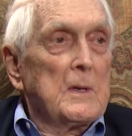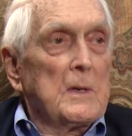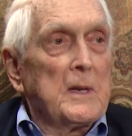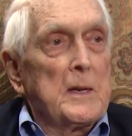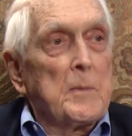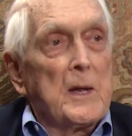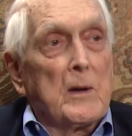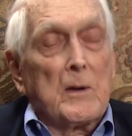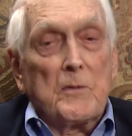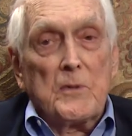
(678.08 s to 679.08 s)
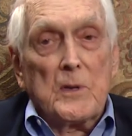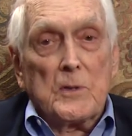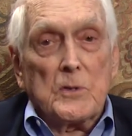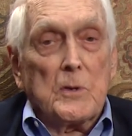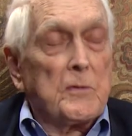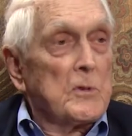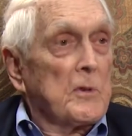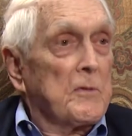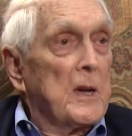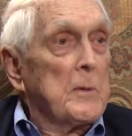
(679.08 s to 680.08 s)
than anybody on the field. So if there's a
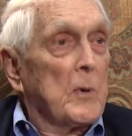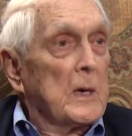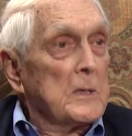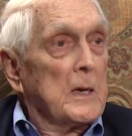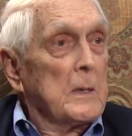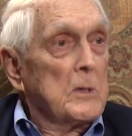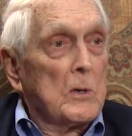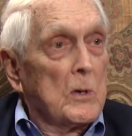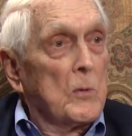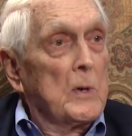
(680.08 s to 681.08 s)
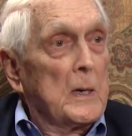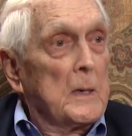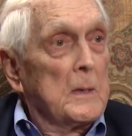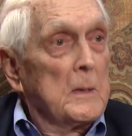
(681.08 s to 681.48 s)
fight breaks out, you're going to win it.